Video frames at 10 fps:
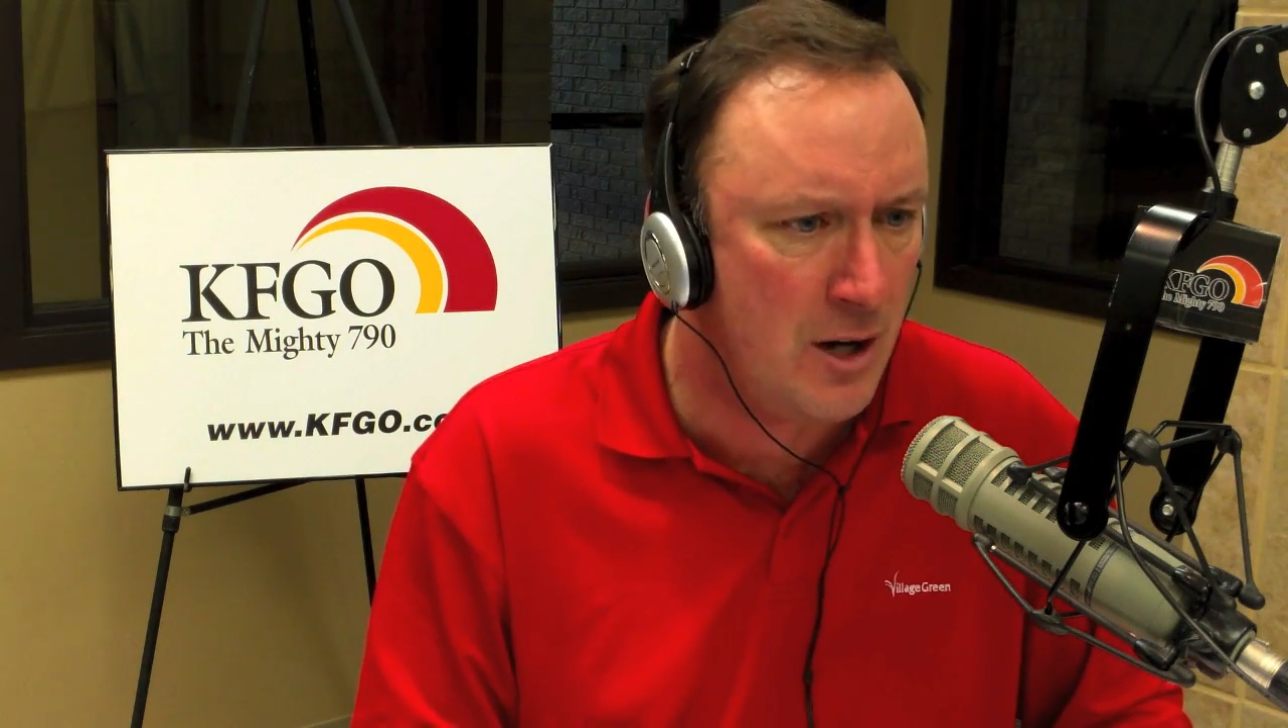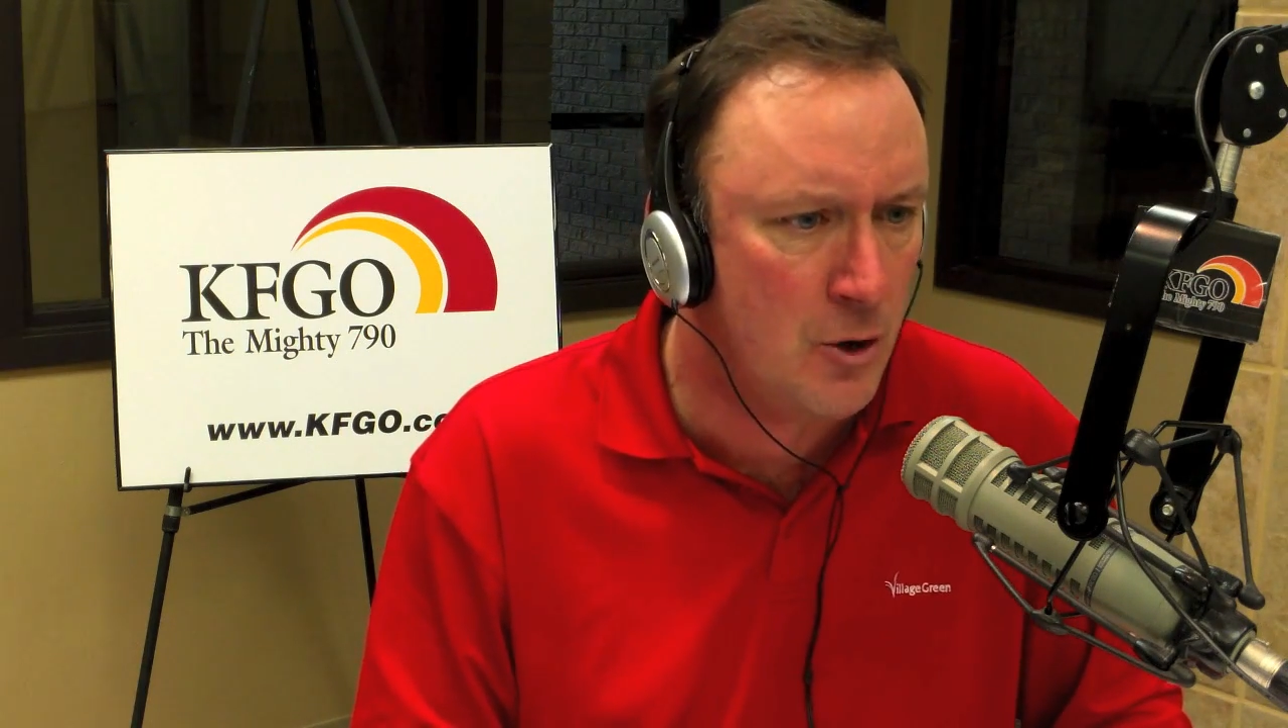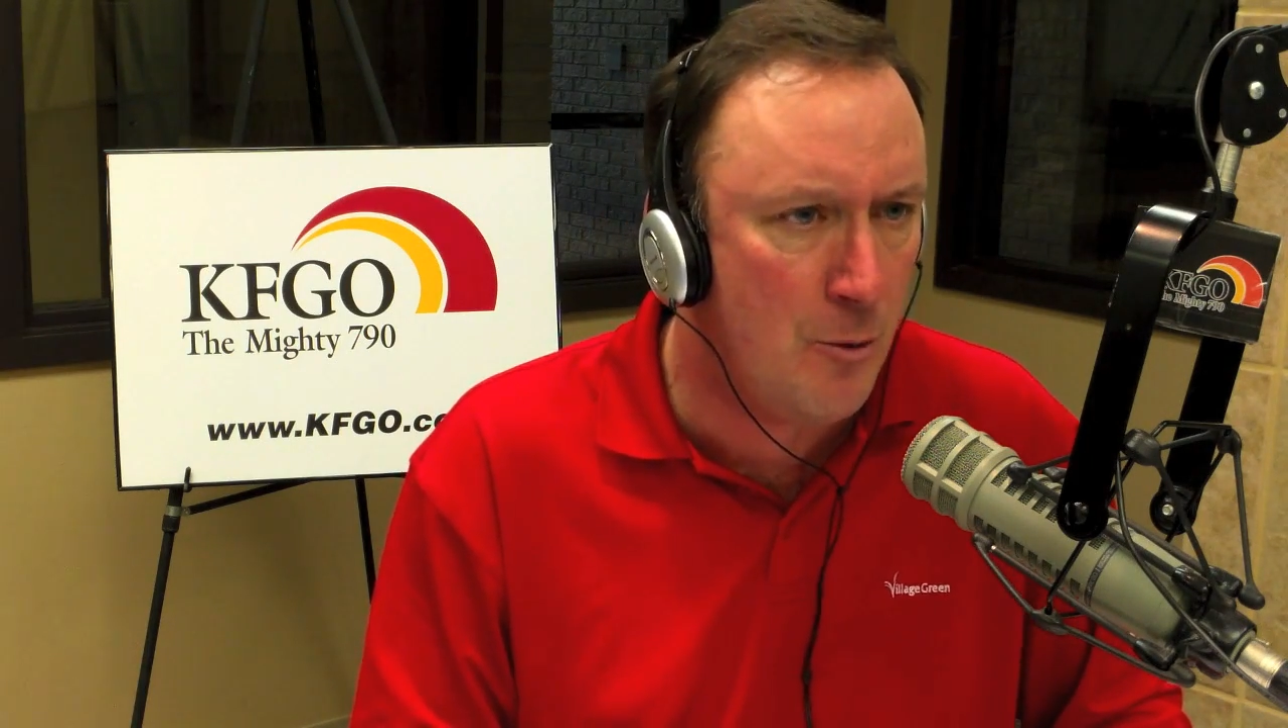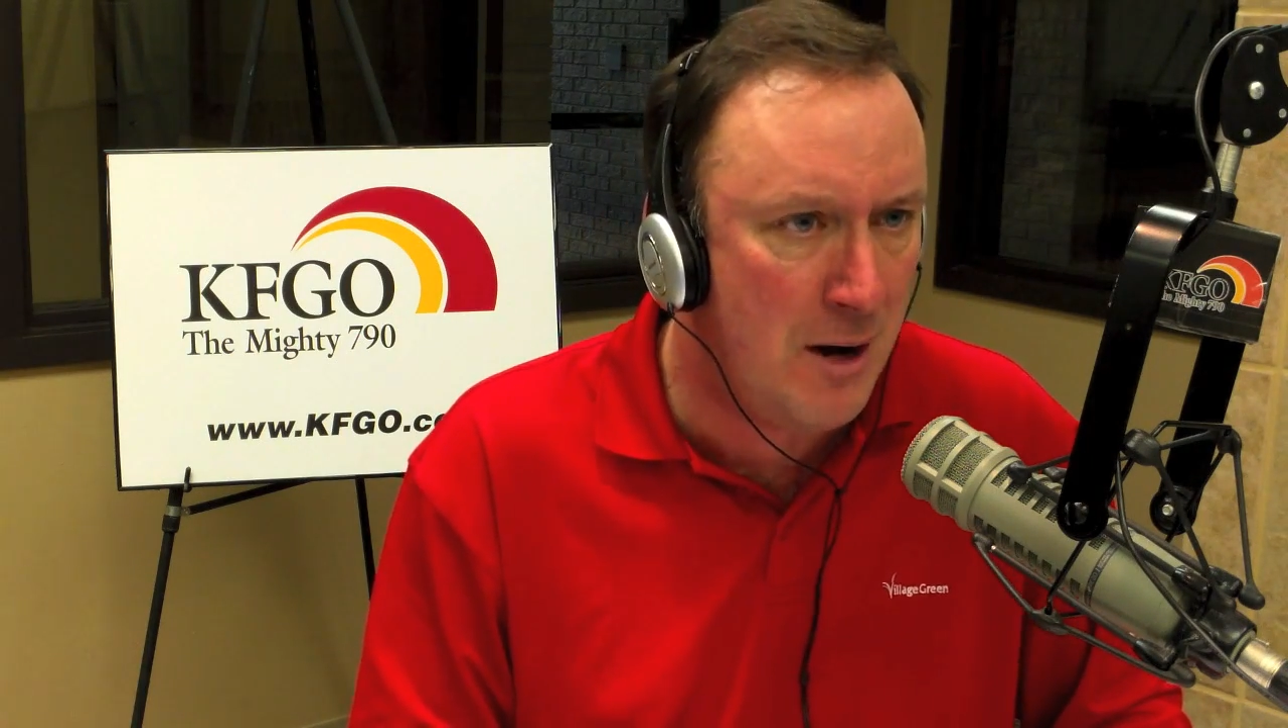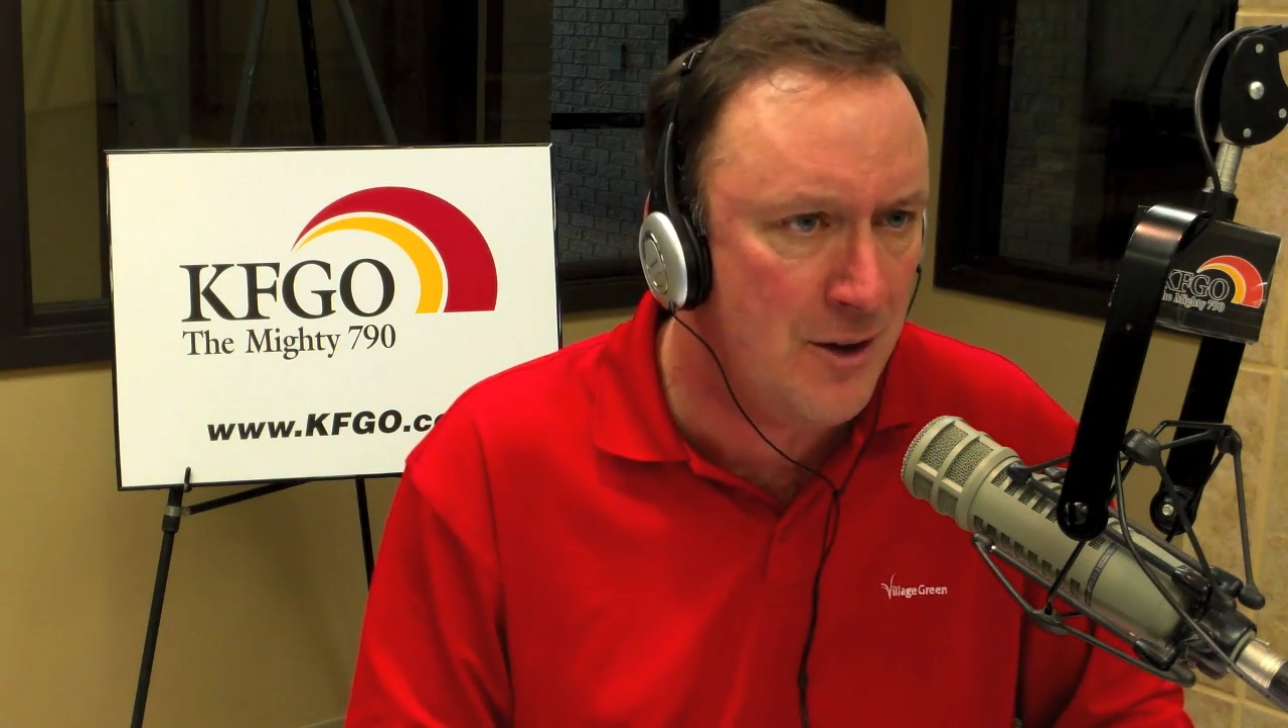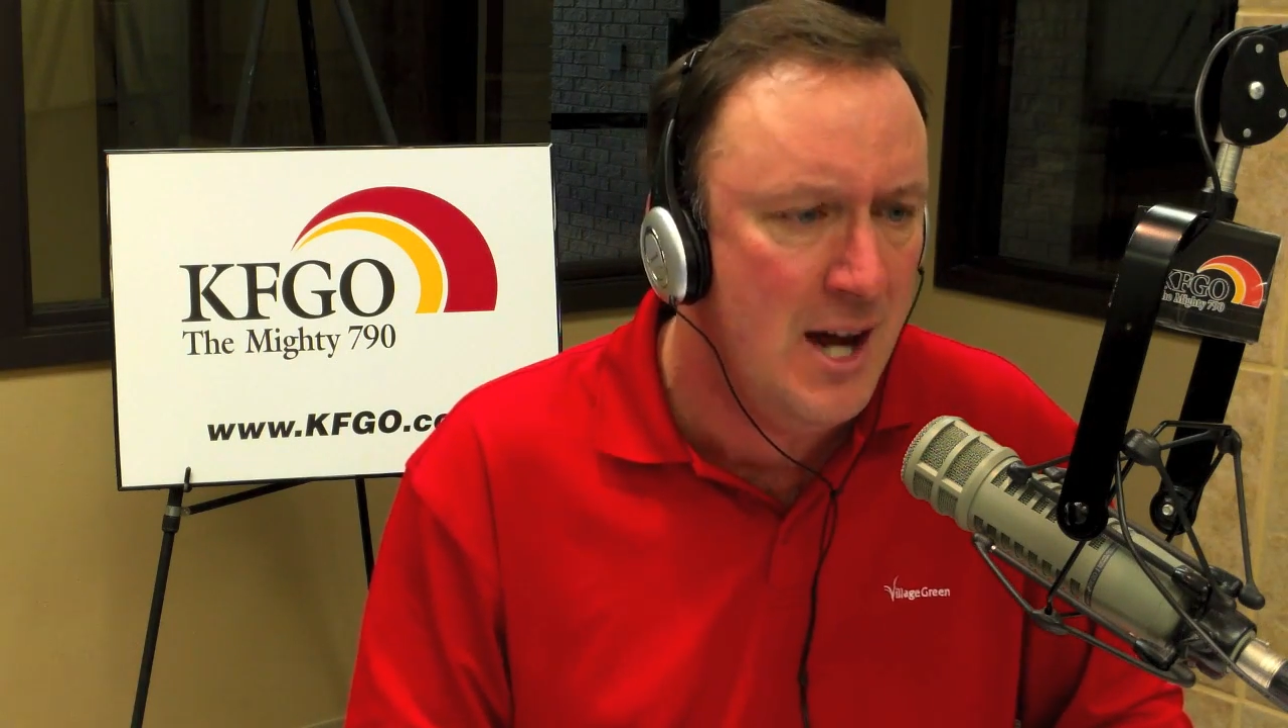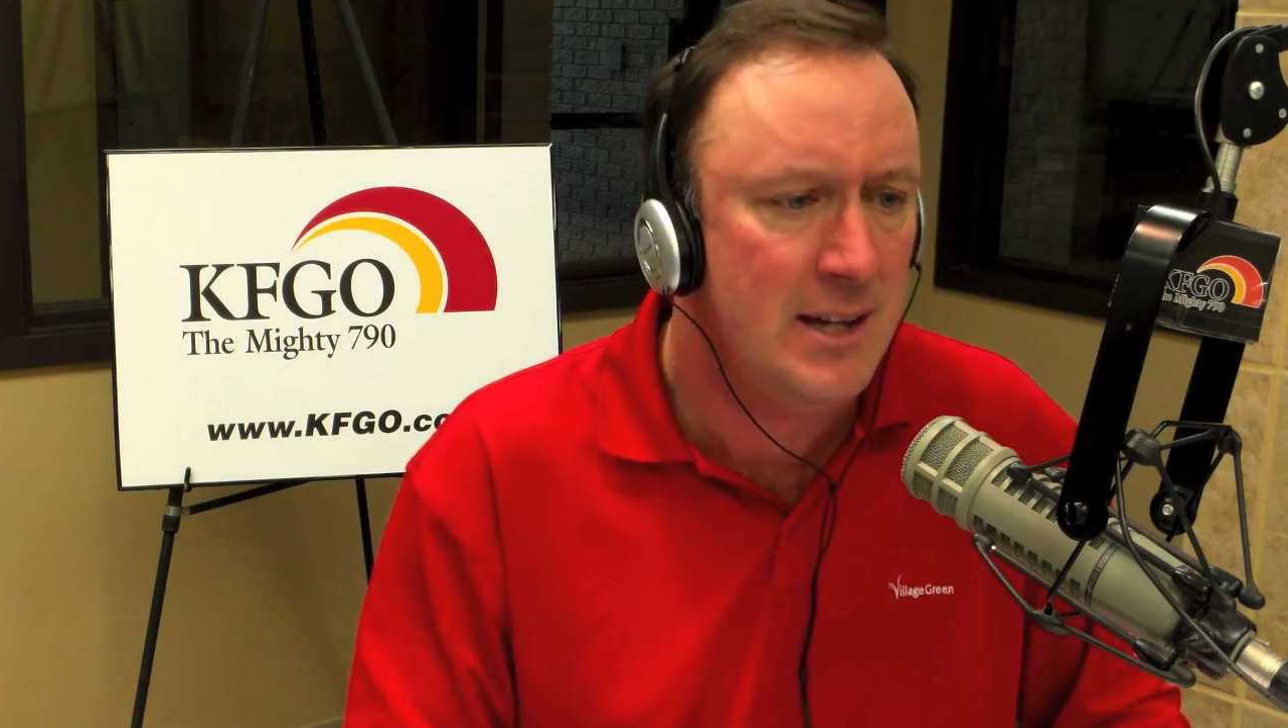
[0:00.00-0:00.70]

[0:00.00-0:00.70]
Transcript: way to go about